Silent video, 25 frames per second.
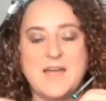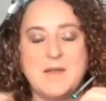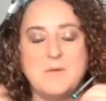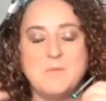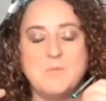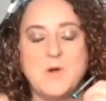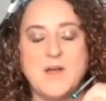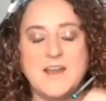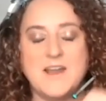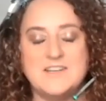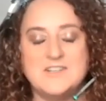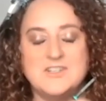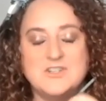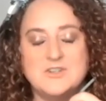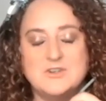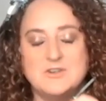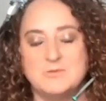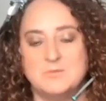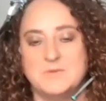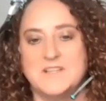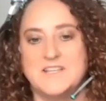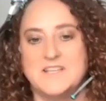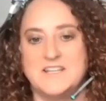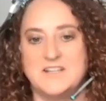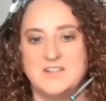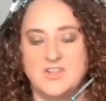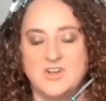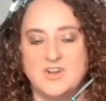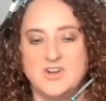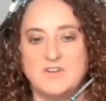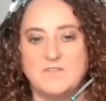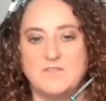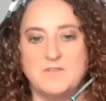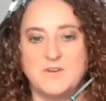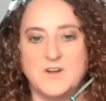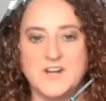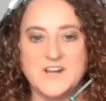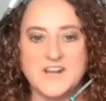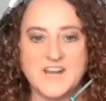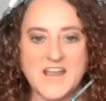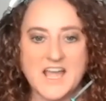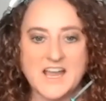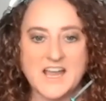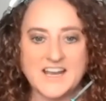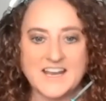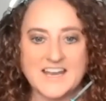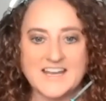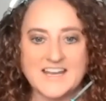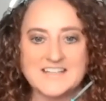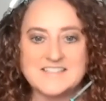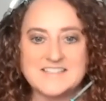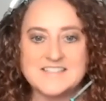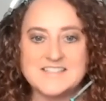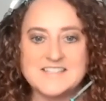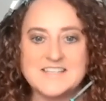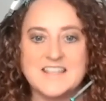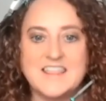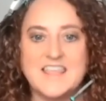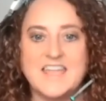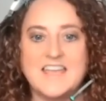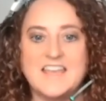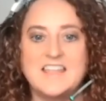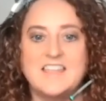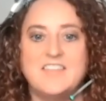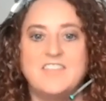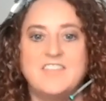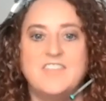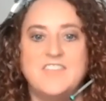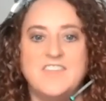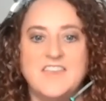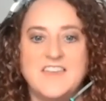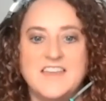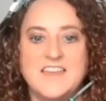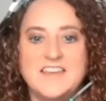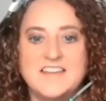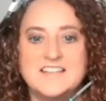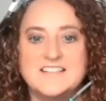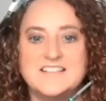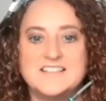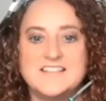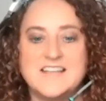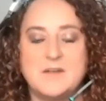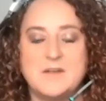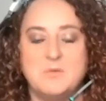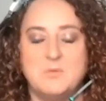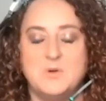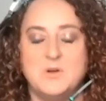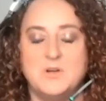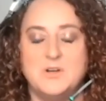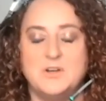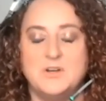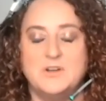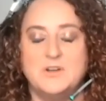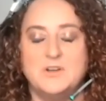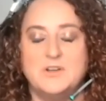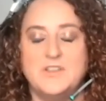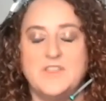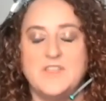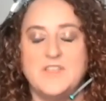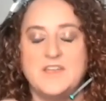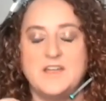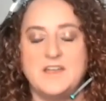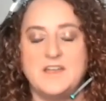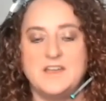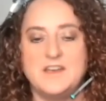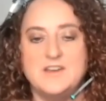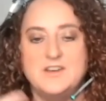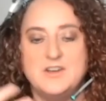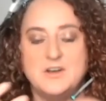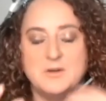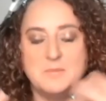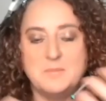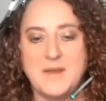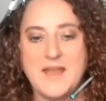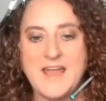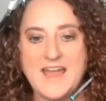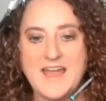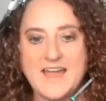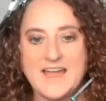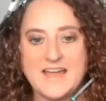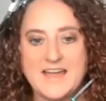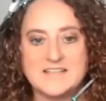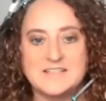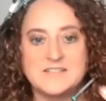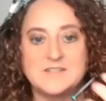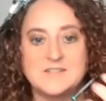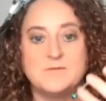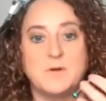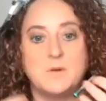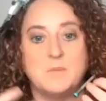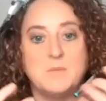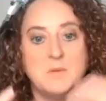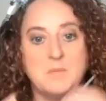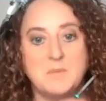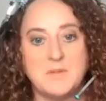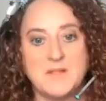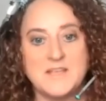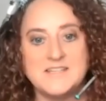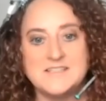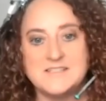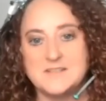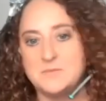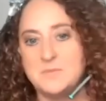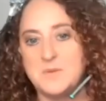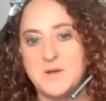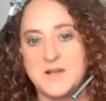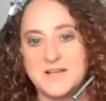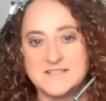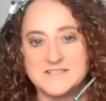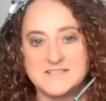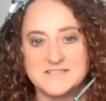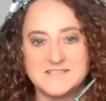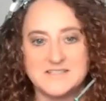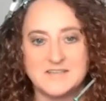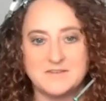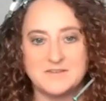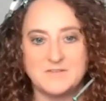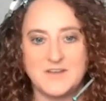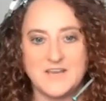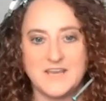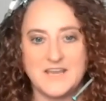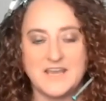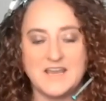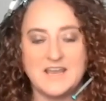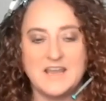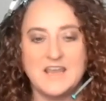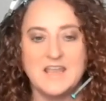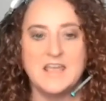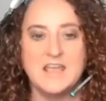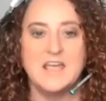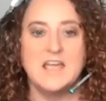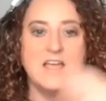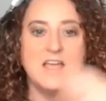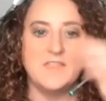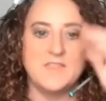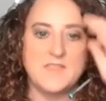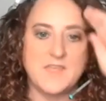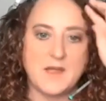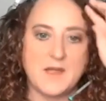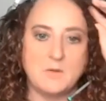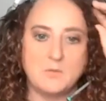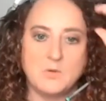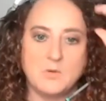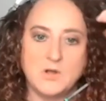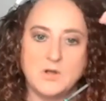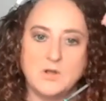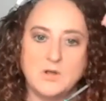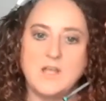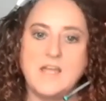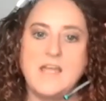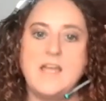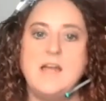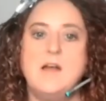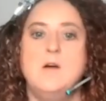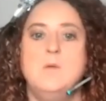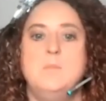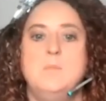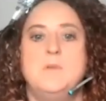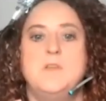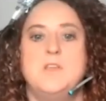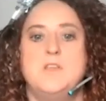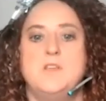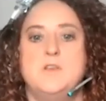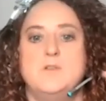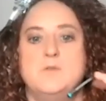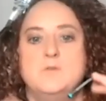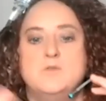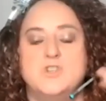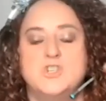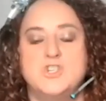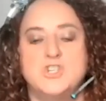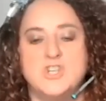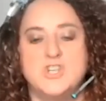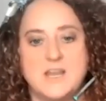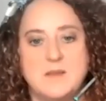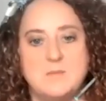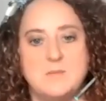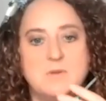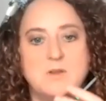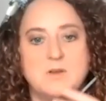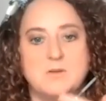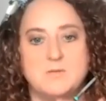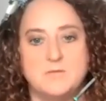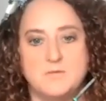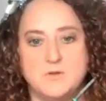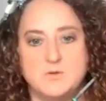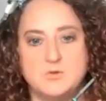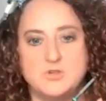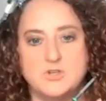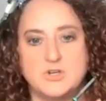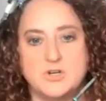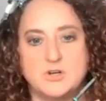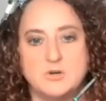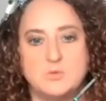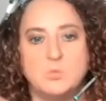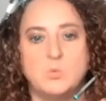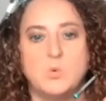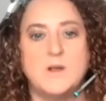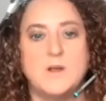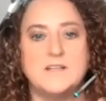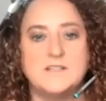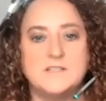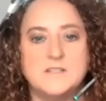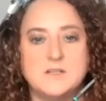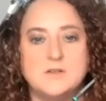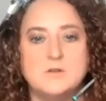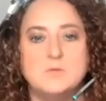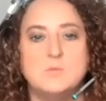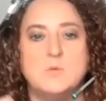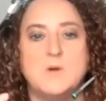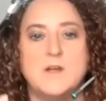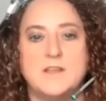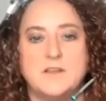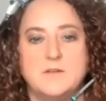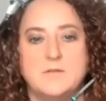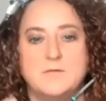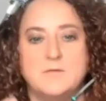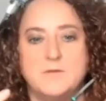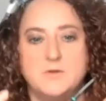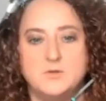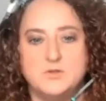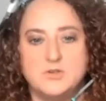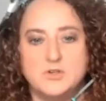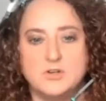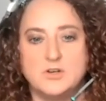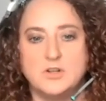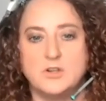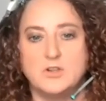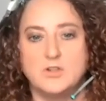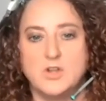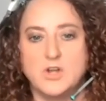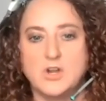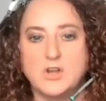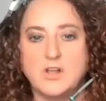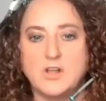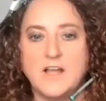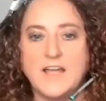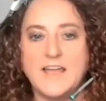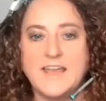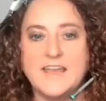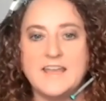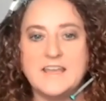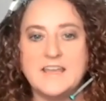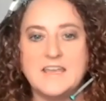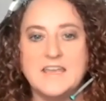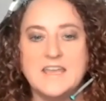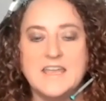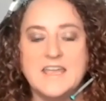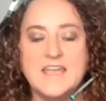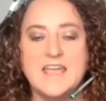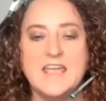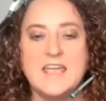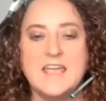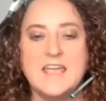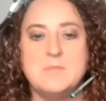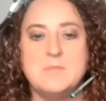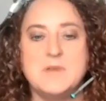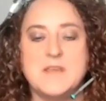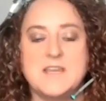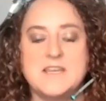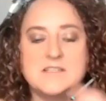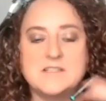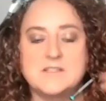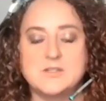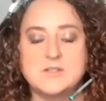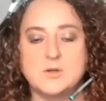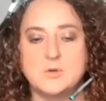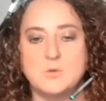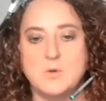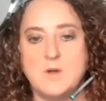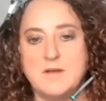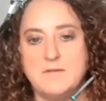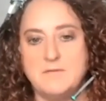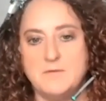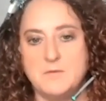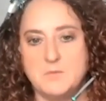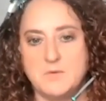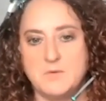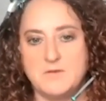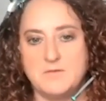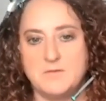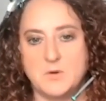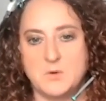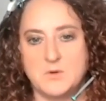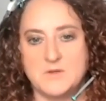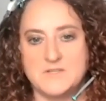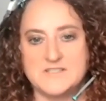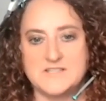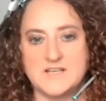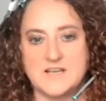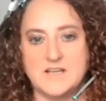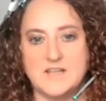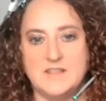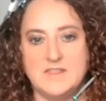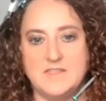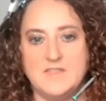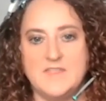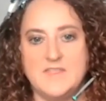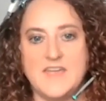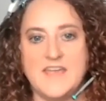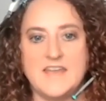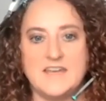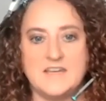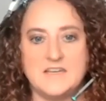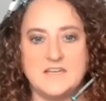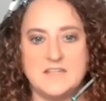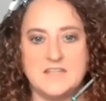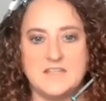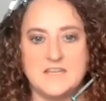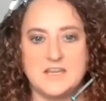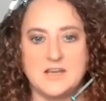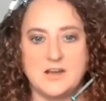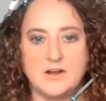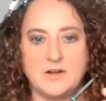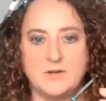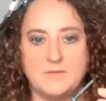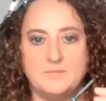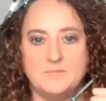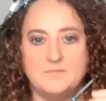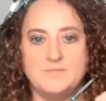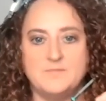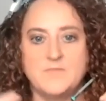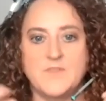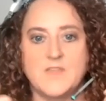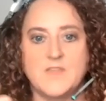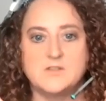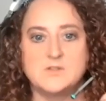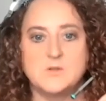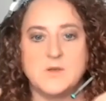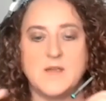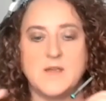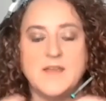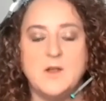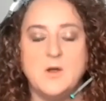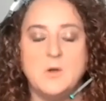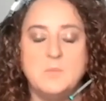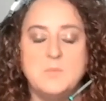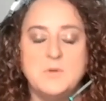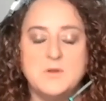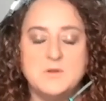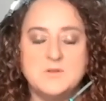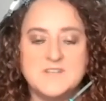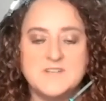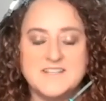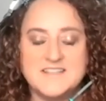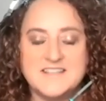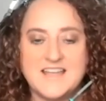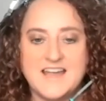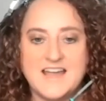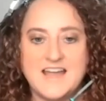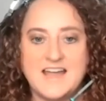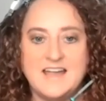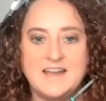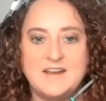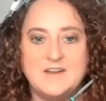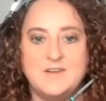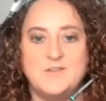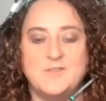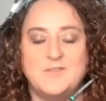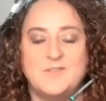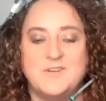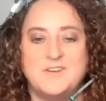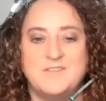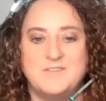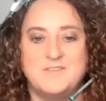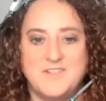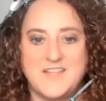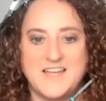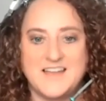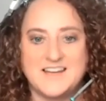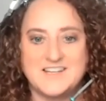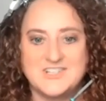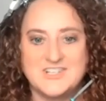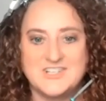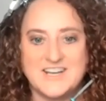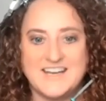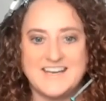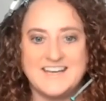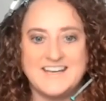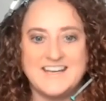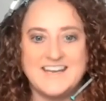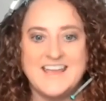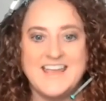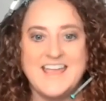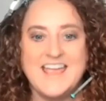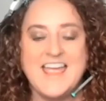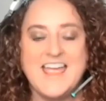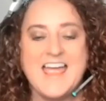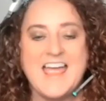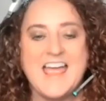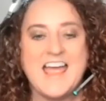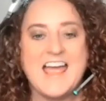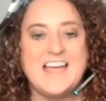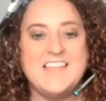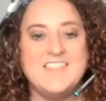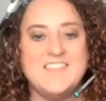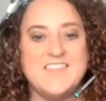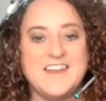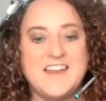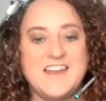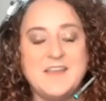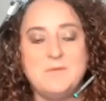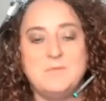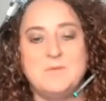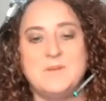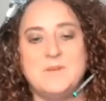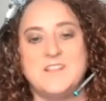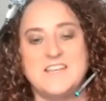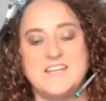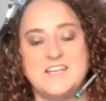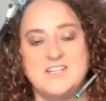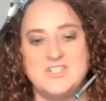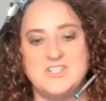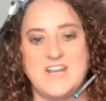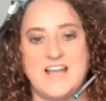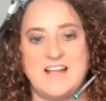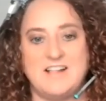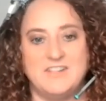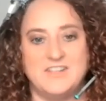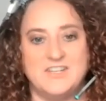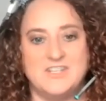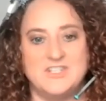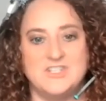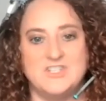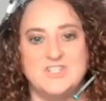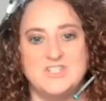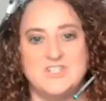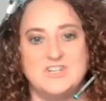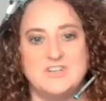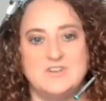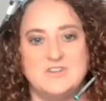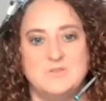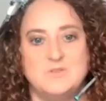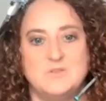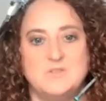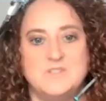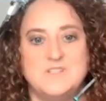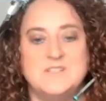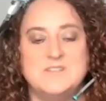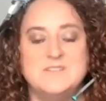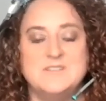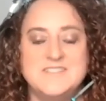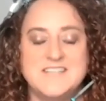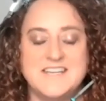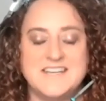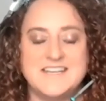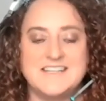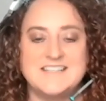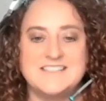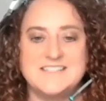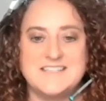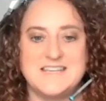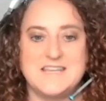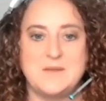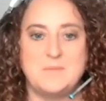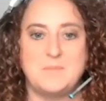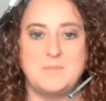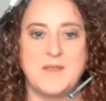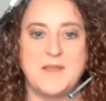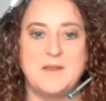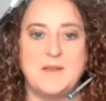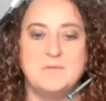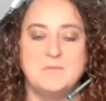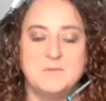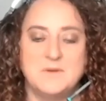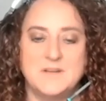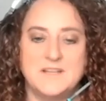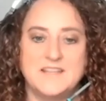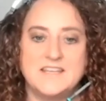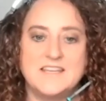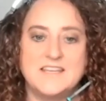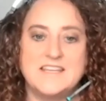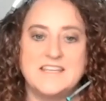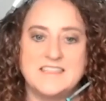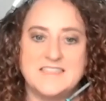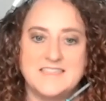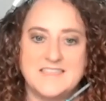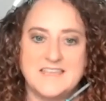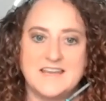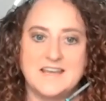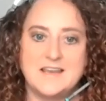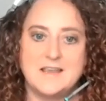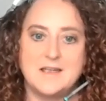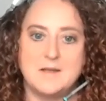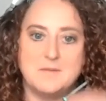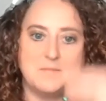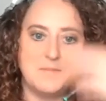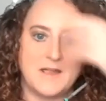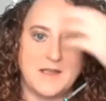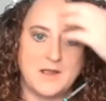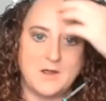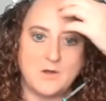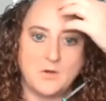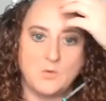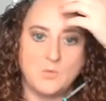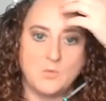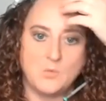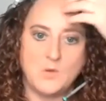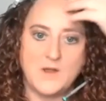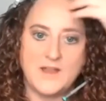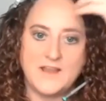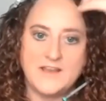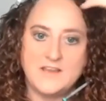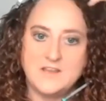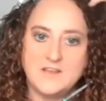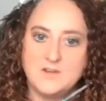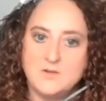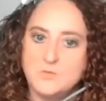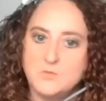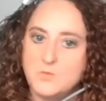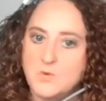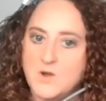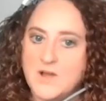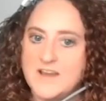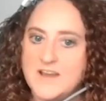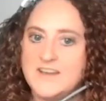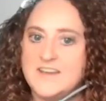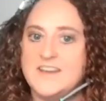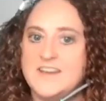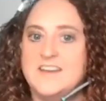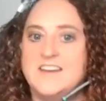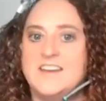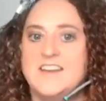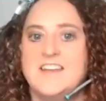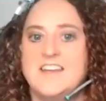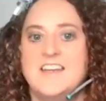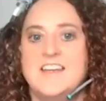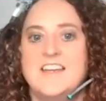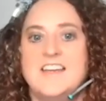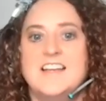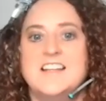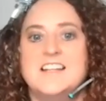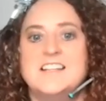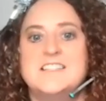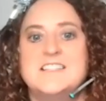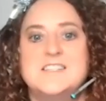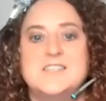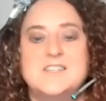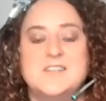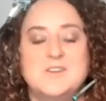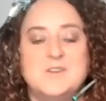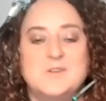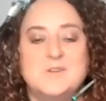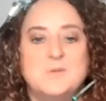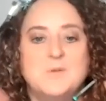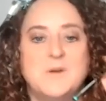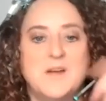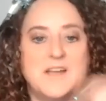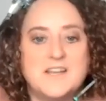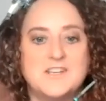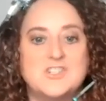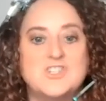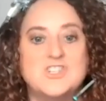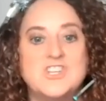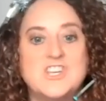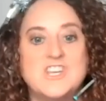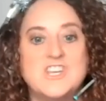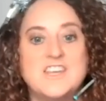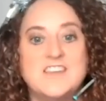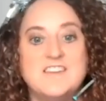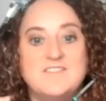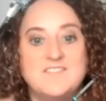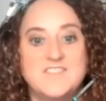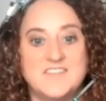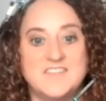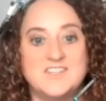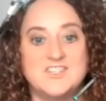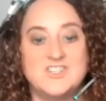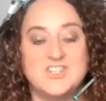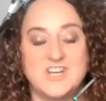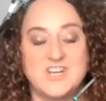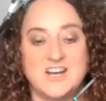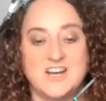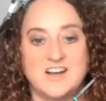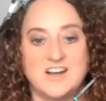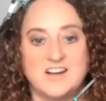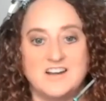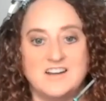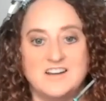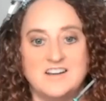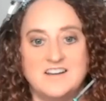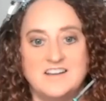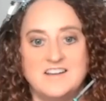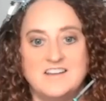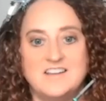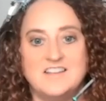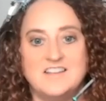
I wanted you to really look for nuggets, like things that will, in your past, from a place of positivity, that will help you shape your future. What do you want your future to look like? Because so often we focus on the end of the year. So I hope you did that reflection. And then I really challenged you to dig deep and really think about what you wanted to achieve this year.